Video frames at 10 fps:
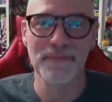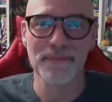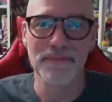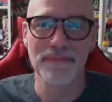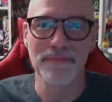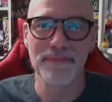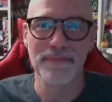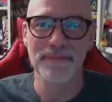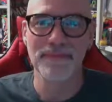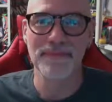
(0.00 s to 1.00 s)

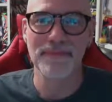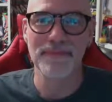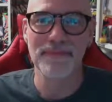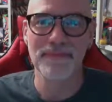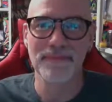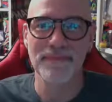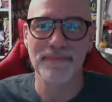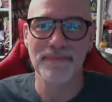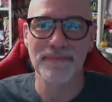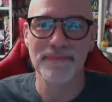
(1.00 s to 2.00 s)

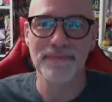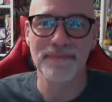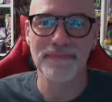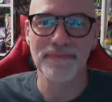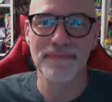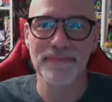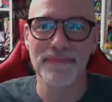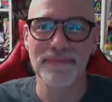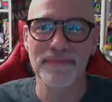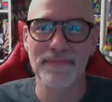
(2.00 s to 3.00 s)

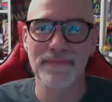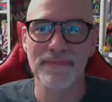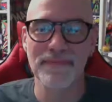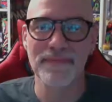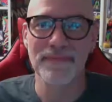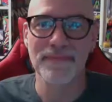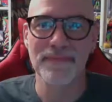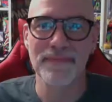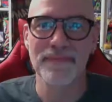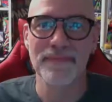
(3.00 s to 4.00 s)

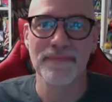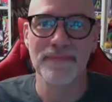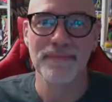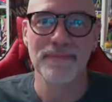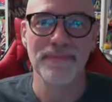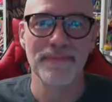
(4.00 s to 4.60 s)
No words are spoken by the person on screen.